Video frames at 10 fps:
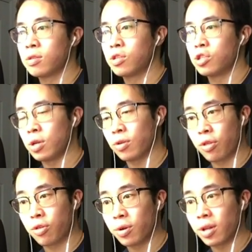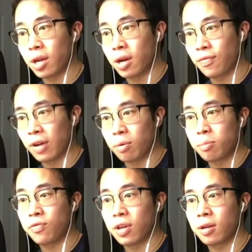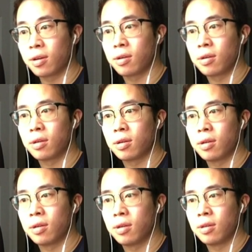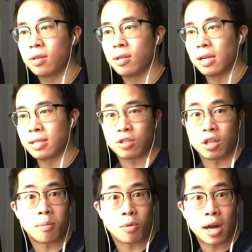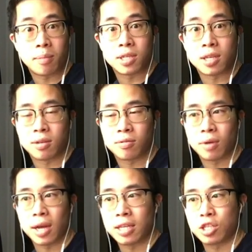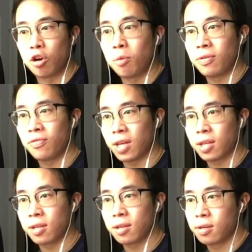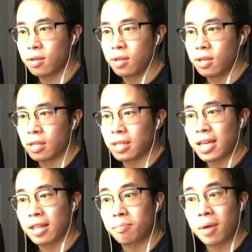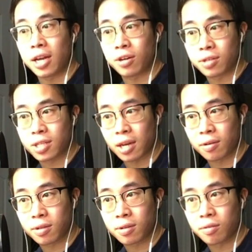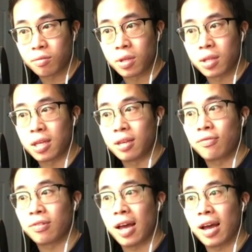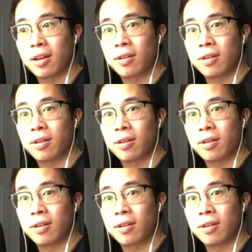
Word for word: So you hear the third in there. If I remove it, it sounds a lot more empty, right? It's an open fifth. Let's add the minor sound with the E flat.